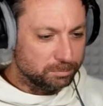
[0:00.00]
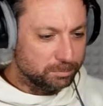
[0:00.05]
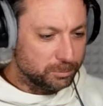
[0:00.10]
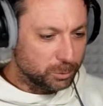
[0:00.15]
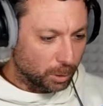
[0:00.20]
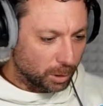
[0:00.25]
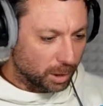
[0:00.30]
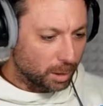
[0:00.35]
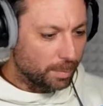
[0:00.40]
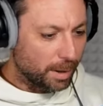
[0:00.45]

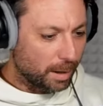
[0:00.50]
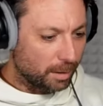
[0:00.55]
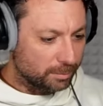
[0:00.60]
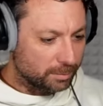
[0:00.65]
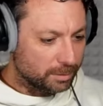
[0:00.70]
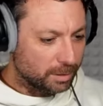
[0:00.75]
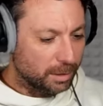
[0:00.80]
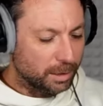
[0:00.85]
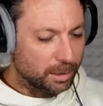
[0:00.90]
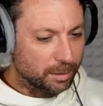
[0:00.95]
talk about
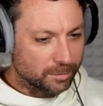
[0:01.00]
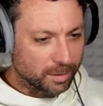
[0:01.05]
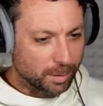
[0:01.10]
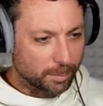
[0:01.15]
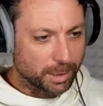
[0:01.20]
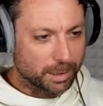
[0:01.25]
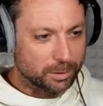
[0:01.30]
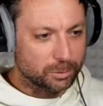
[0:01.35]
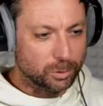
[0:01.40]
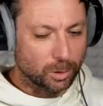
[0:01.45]
the things I'm
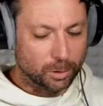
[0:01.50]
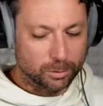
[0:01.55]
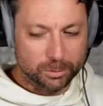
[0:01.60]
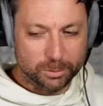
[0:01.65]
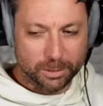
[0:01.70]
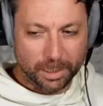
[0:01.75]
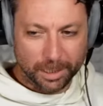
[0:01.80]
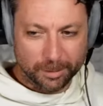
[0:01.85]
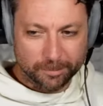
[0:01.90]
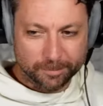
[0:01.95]
going to talk
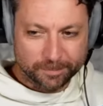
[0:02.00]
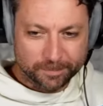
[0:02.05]
today.